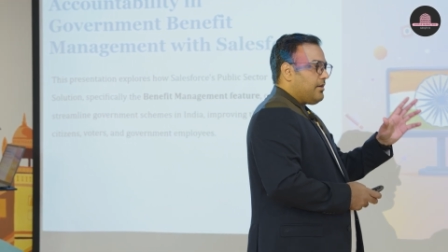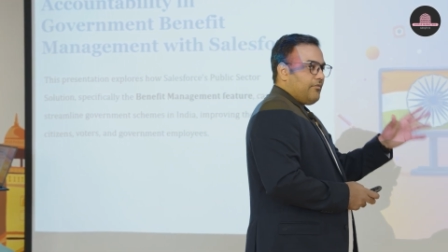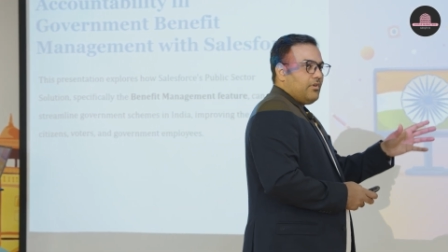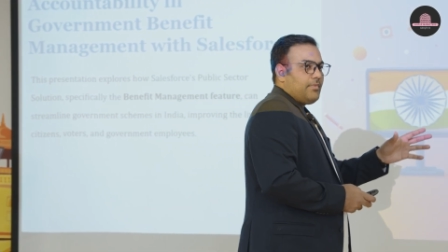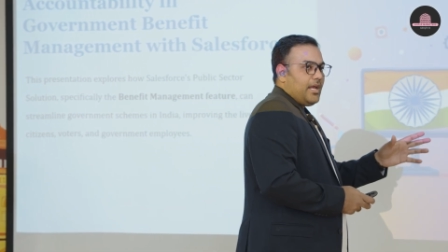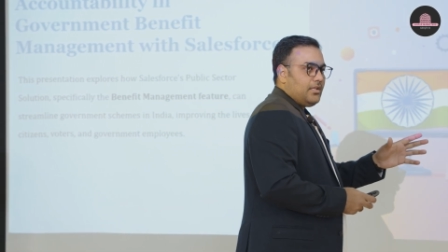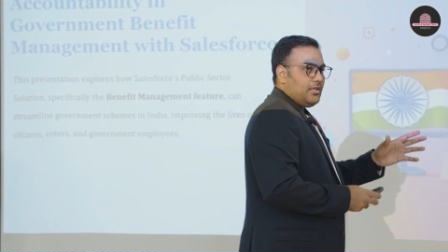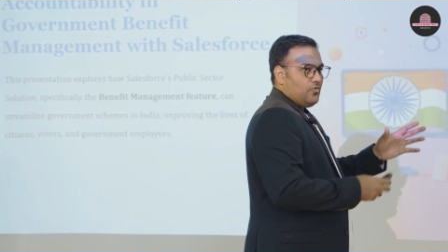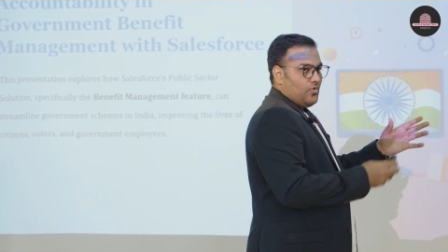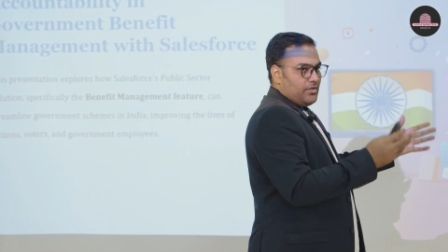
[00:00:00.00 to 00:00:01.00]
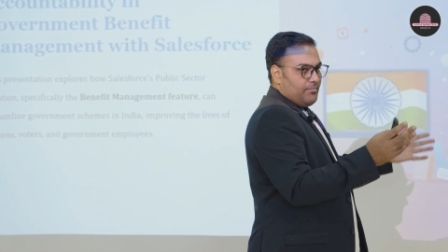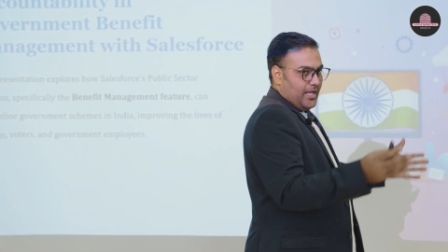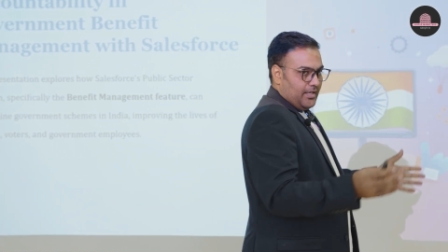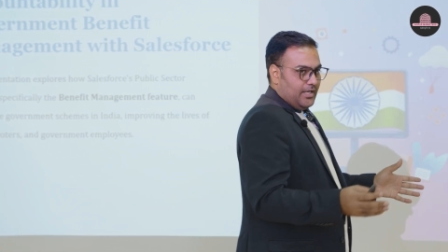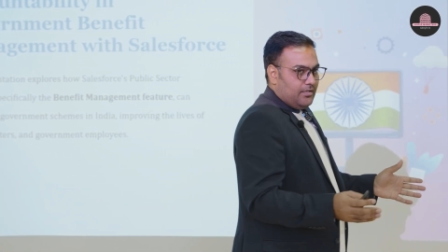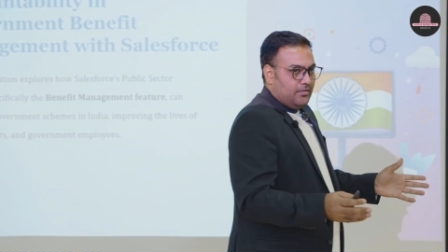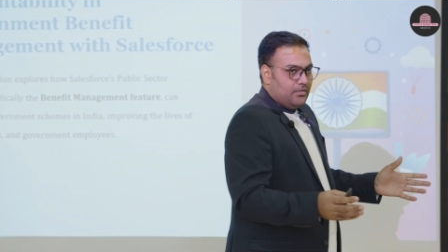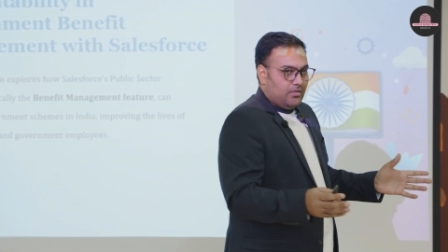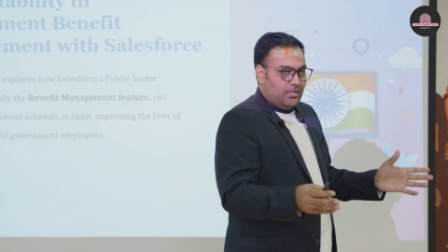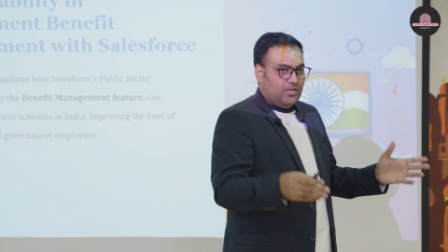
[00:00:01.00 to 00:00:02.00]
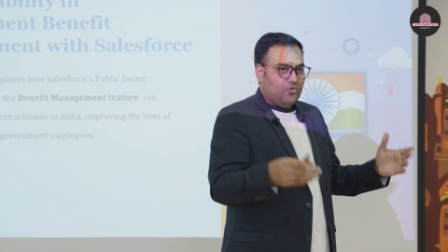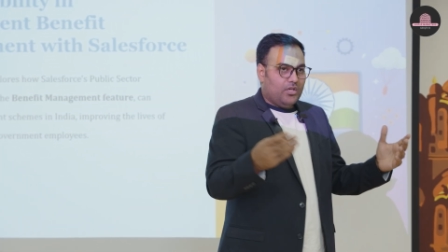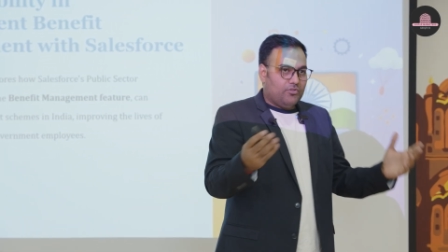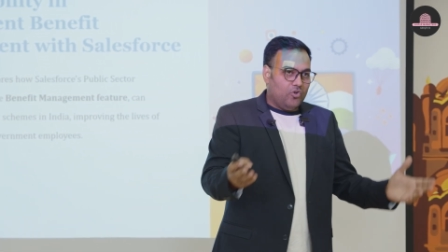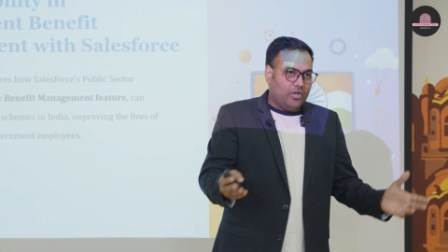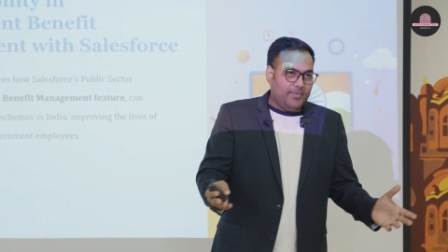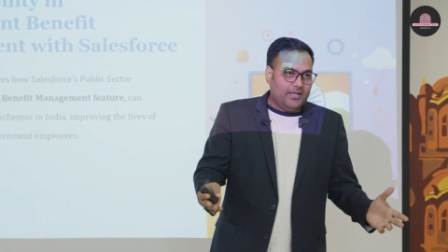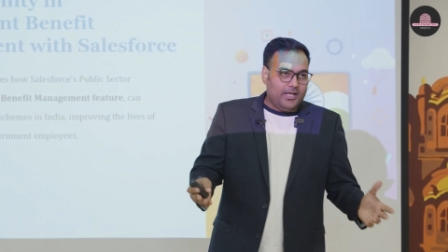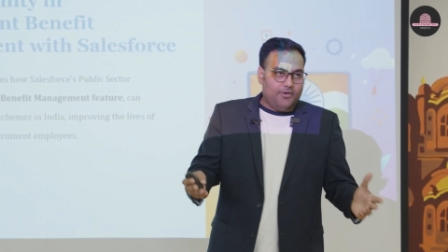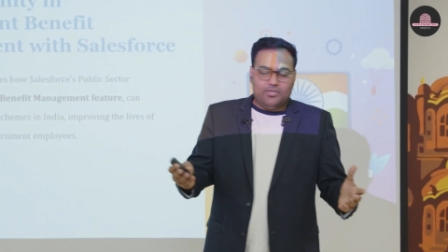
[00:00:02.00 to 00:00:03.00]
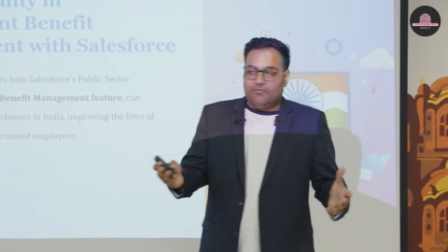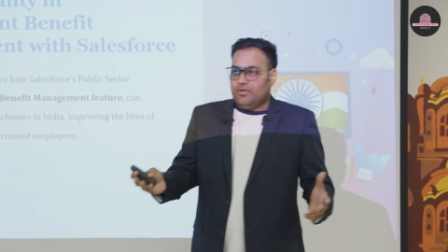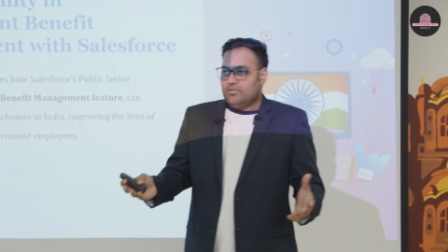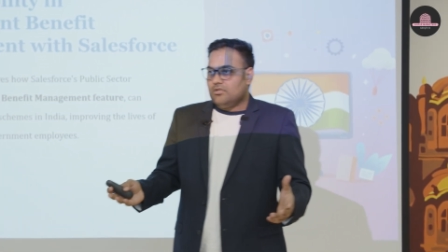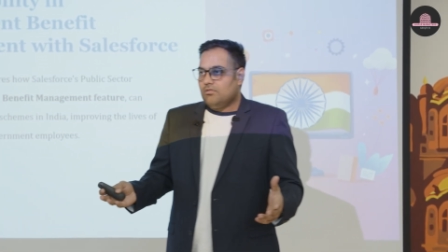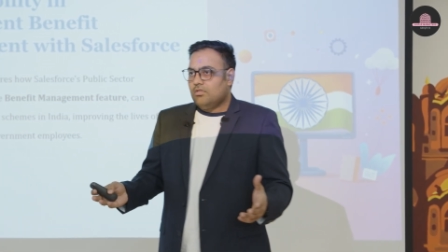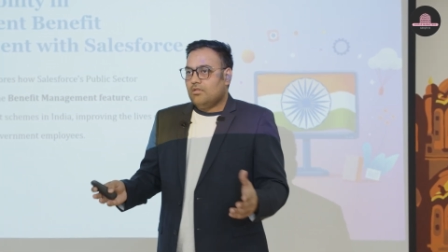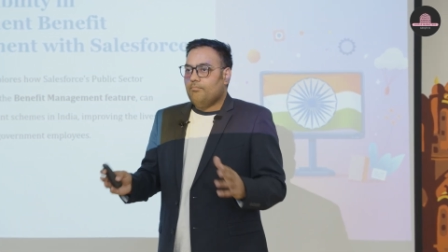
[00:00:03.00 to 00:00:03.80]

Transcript: driven by the US market, the US government, how they functions,